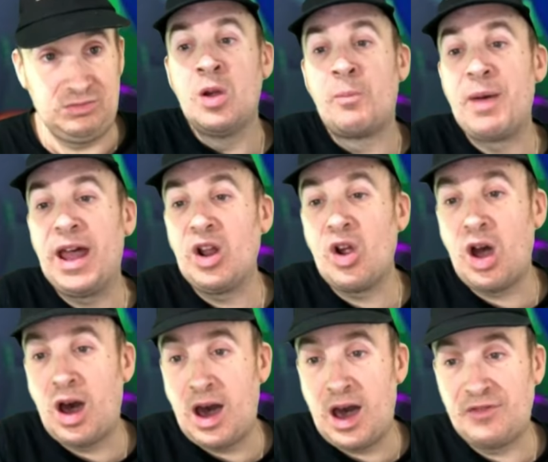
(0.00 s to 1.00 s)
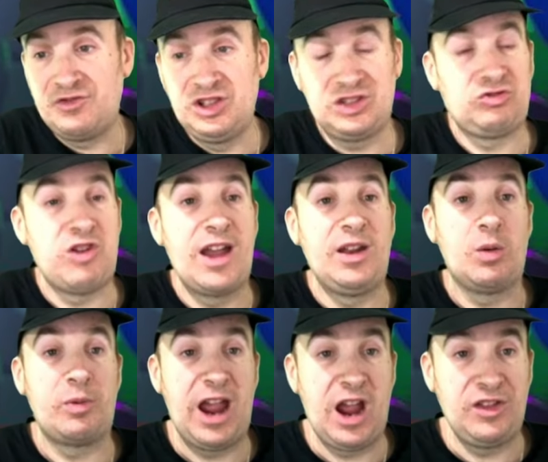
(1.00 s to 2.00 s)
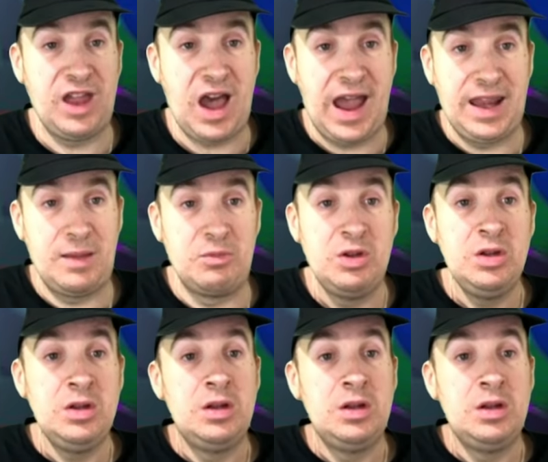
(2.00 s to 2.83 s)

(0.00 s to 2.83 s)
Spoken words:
You're better off just trying to repair the item